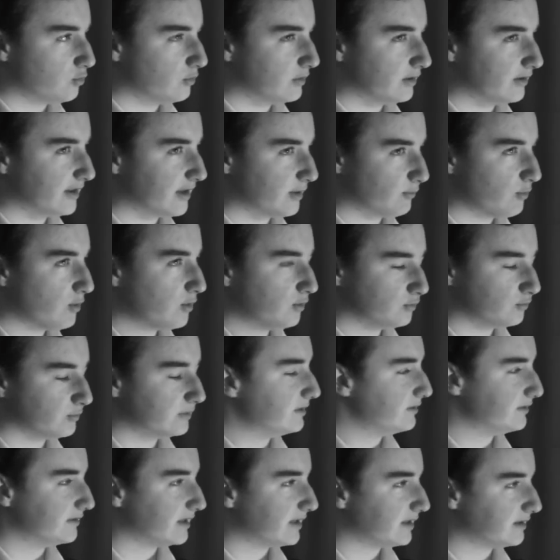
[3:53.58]
Well, they won't,
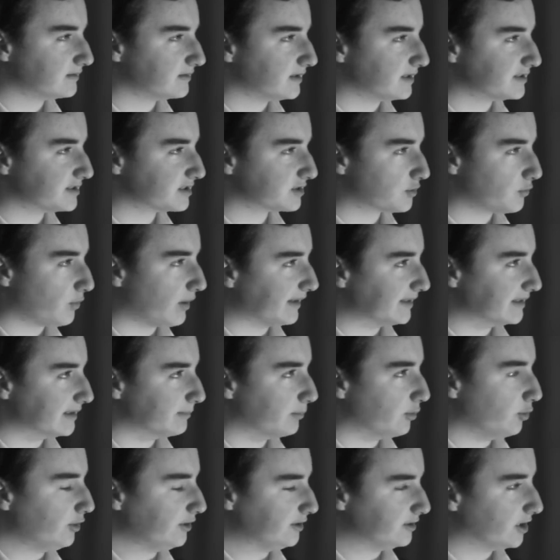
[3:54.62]
will they? That's quite the
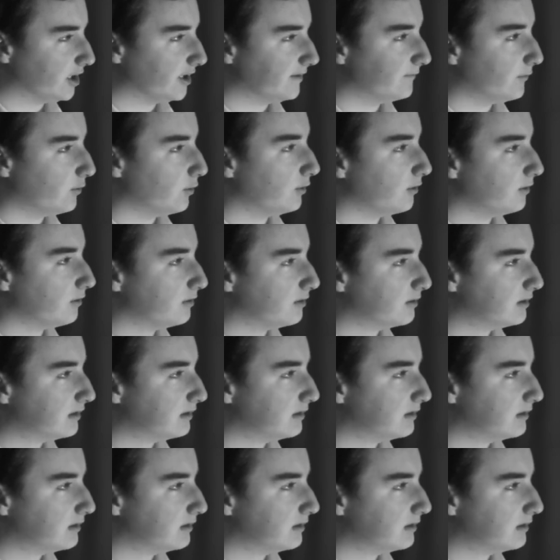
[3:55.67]
point, Ivor.